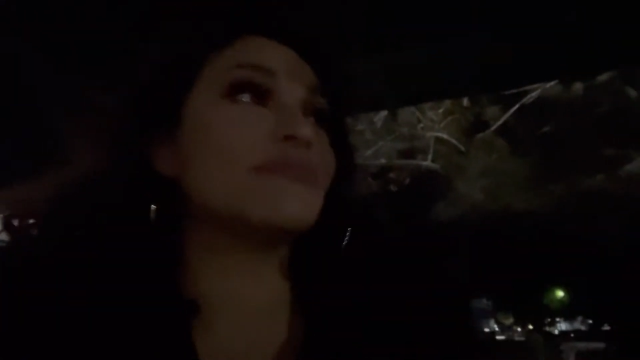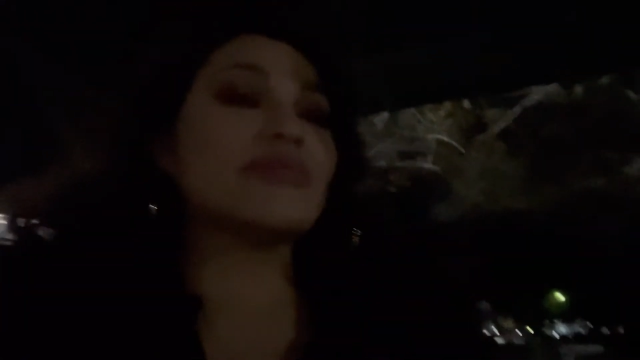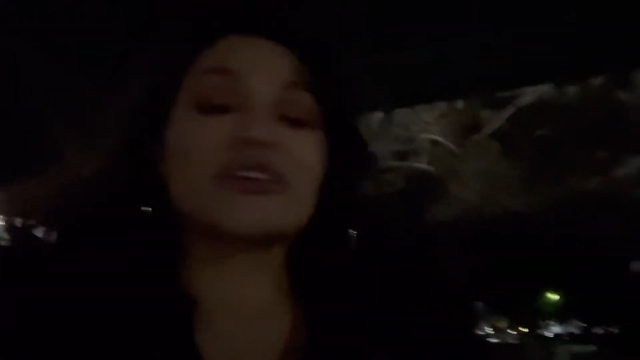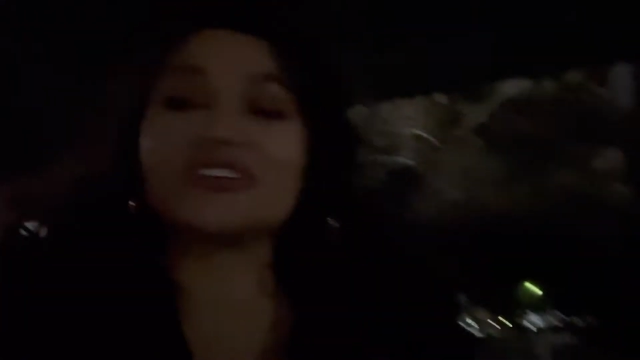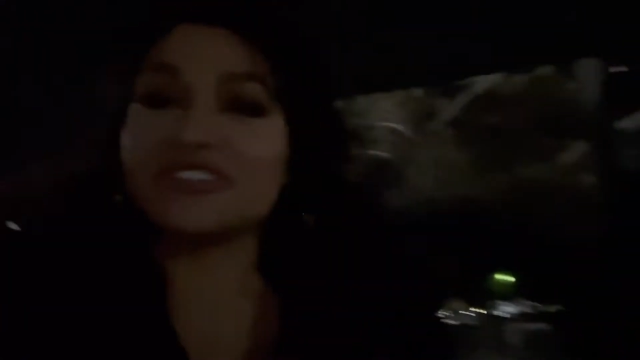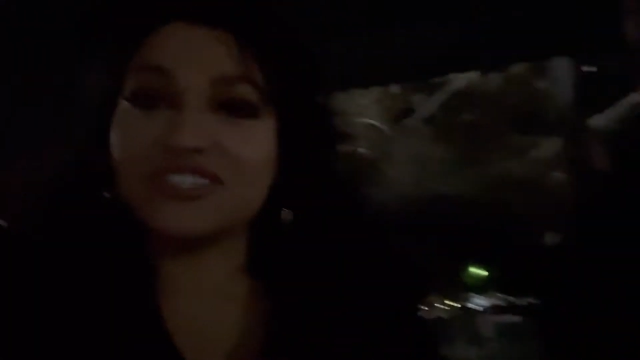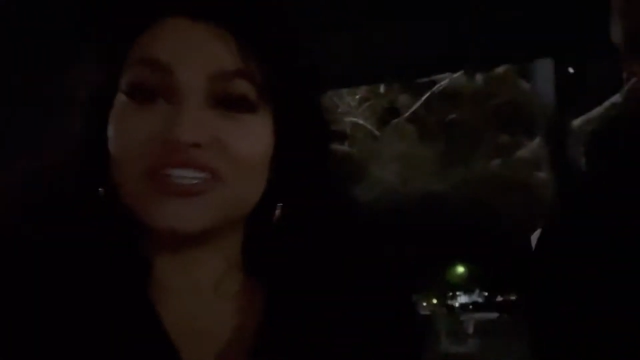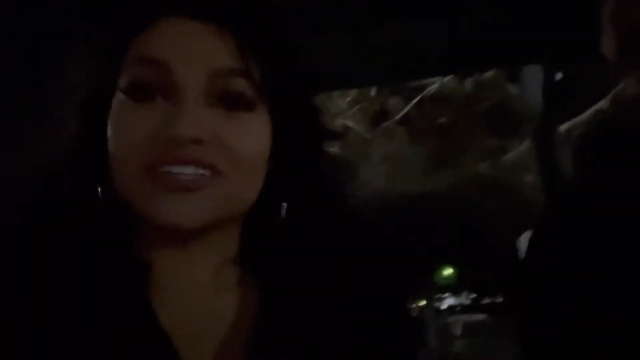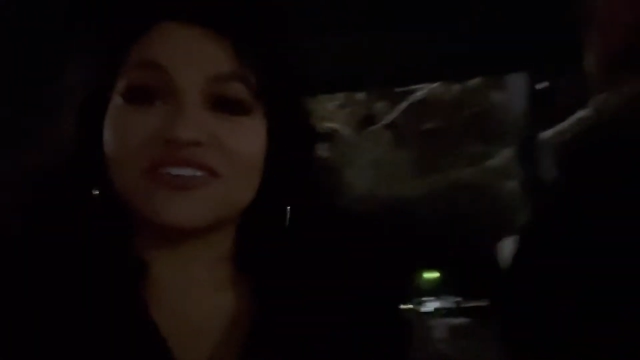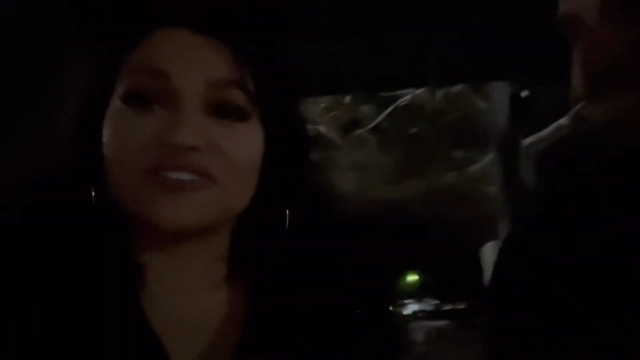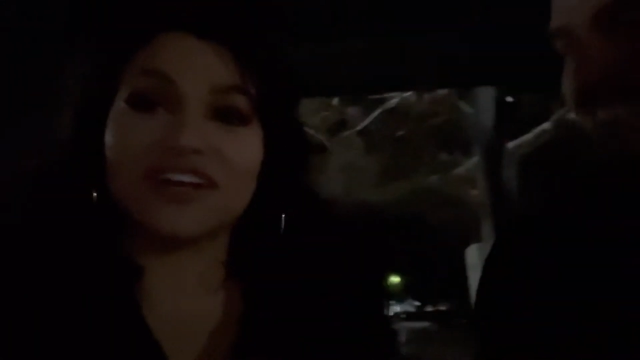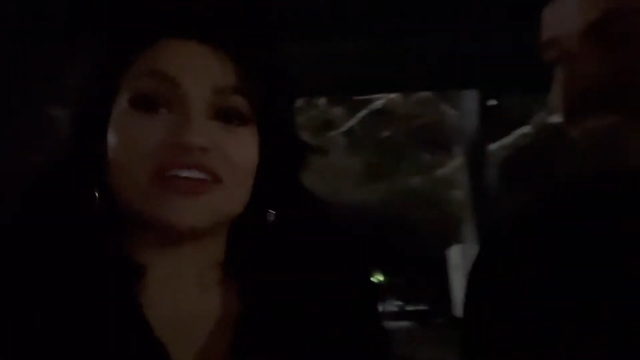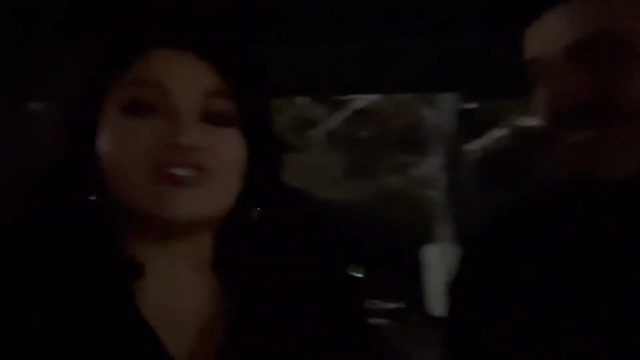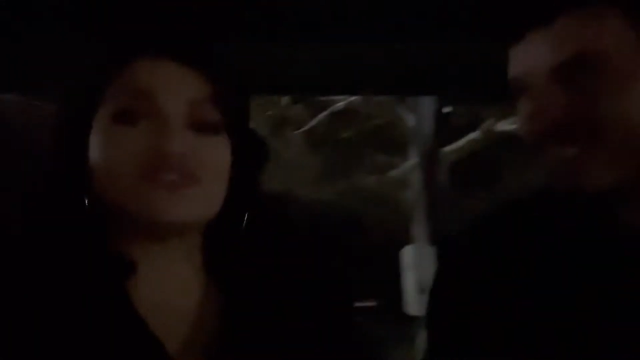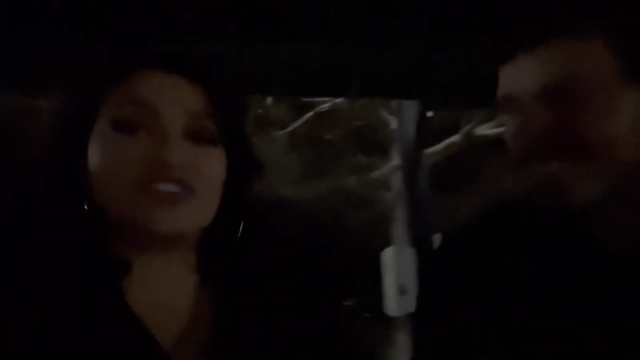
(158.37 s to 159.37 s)
but good thing the
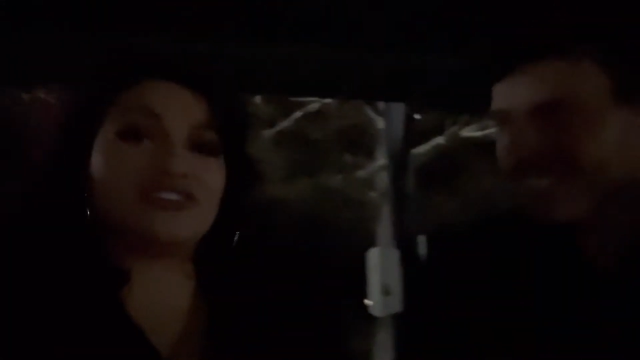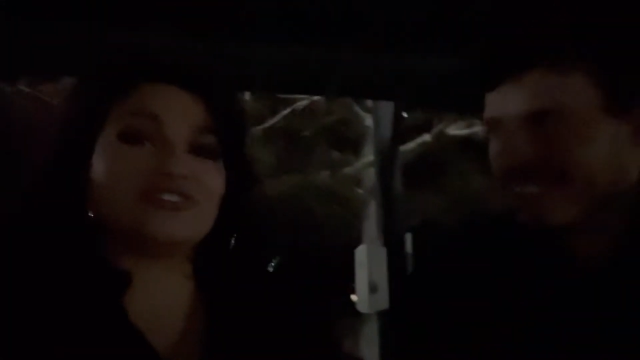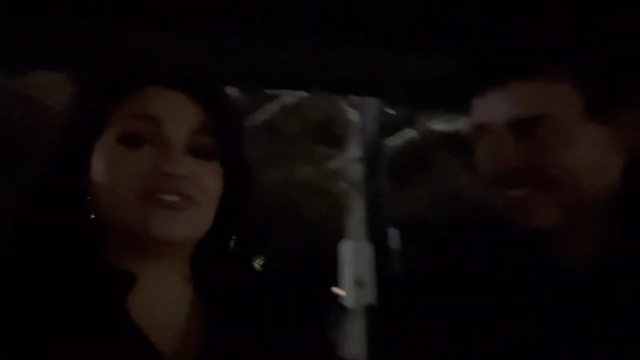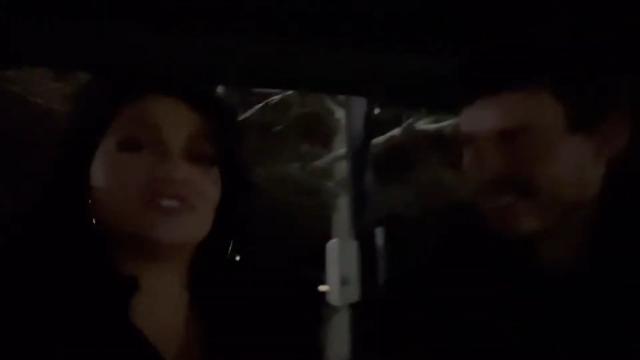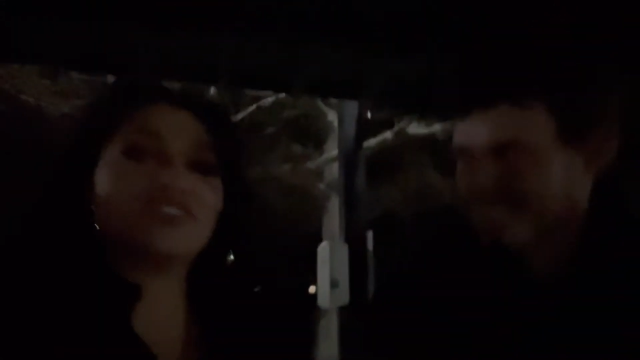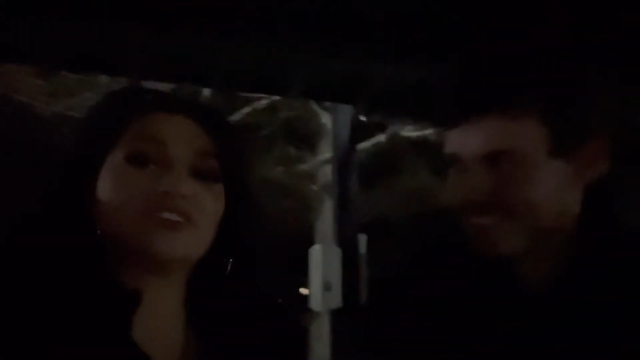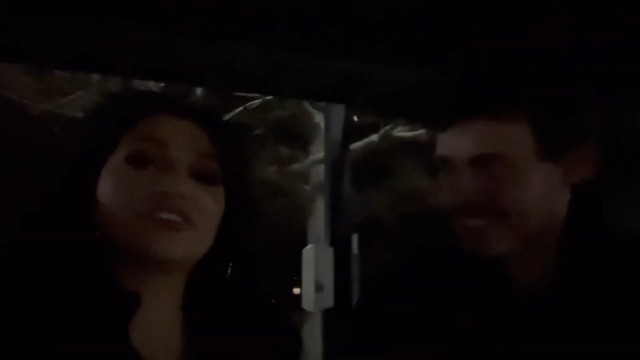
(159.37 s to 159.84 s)
restaurant's dark